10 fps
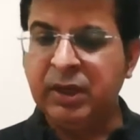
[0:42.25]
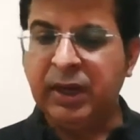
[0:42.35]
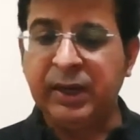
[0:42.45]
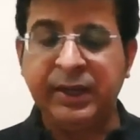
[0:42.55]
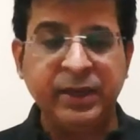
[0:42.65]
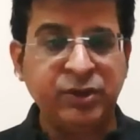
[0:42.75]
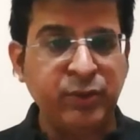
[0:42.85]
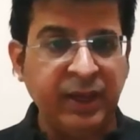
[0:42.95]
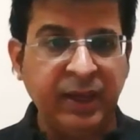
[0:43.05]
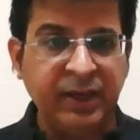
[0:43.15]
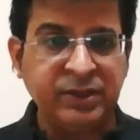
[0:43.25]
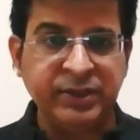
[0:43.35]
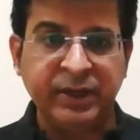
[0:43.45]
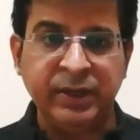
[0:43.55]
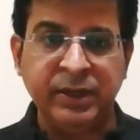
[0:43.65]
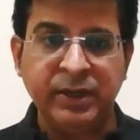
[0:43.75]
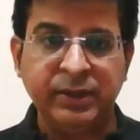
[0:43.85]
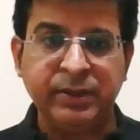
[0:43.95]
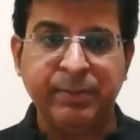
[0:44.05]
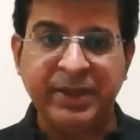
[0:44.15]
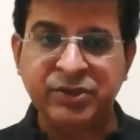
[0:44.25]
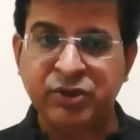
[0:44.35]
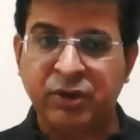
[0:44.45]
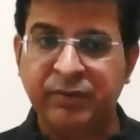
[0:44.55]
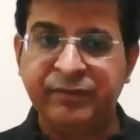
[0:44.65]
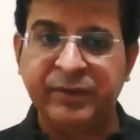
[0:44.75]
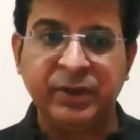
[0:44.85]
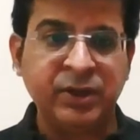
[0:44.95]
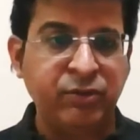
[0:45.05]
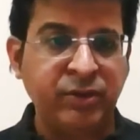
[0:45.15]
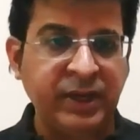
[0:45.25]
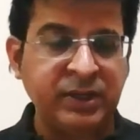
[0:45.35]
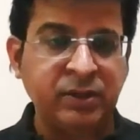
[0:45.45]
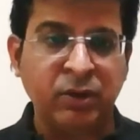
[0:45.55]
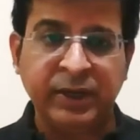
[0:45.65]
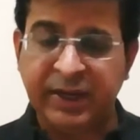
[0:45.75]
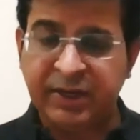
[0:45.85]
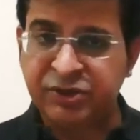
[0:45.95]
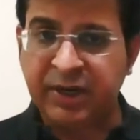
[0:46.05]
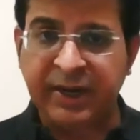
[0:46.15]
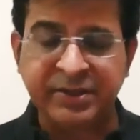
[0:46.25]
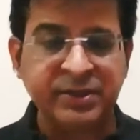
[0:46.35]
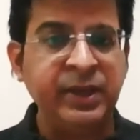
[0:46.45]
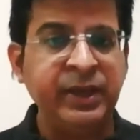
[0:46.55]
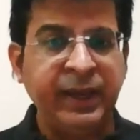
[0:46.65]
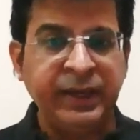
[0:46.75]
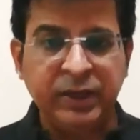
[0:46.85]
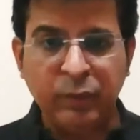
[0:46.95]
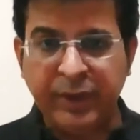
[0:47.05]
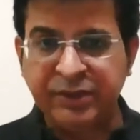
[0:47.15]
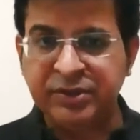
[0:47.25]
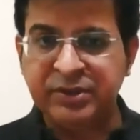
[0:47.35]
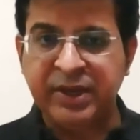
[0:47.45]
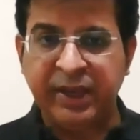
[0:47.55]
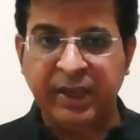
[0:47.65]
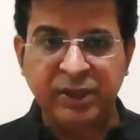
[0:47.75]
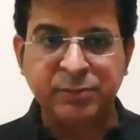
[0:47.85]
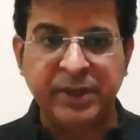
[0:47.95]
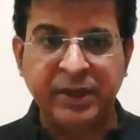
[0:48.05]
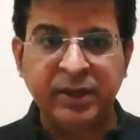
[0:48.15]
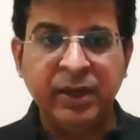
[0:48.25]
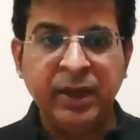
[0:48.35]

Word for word: uh, get to engage in the best of uh, curated, contextualized interventions and engagement,